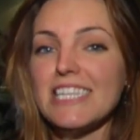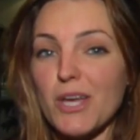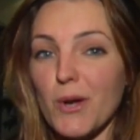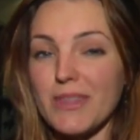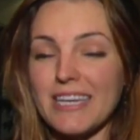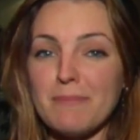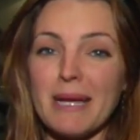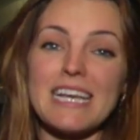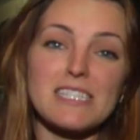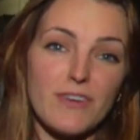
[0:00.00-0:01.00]
so that my
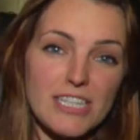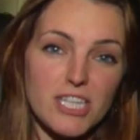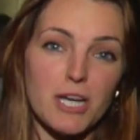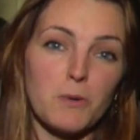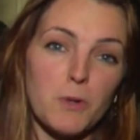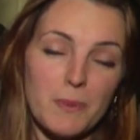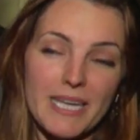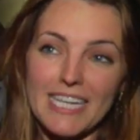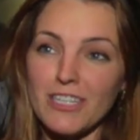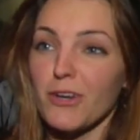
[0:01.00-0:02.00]
next venture will
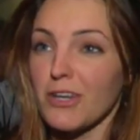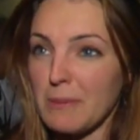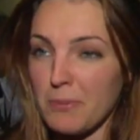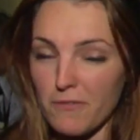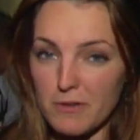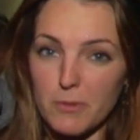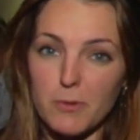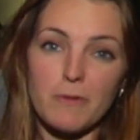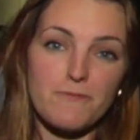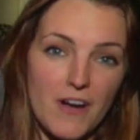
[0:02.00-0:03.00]
be not only profitable
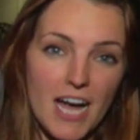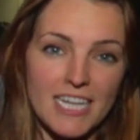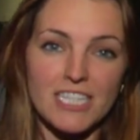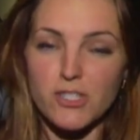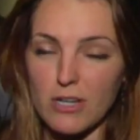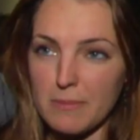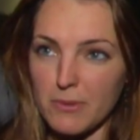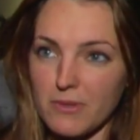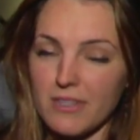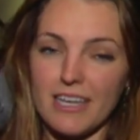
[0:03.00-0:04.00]
but fun,
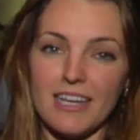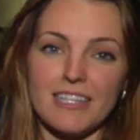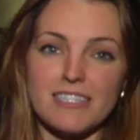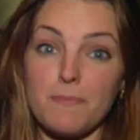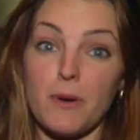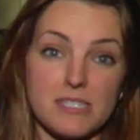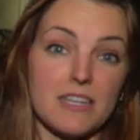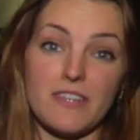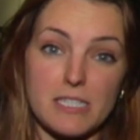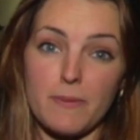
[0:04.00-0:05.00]
enjoyable, and a
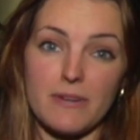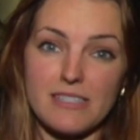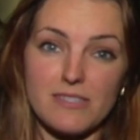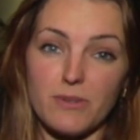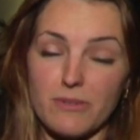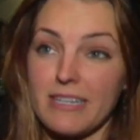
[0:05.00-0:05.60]
positive experience all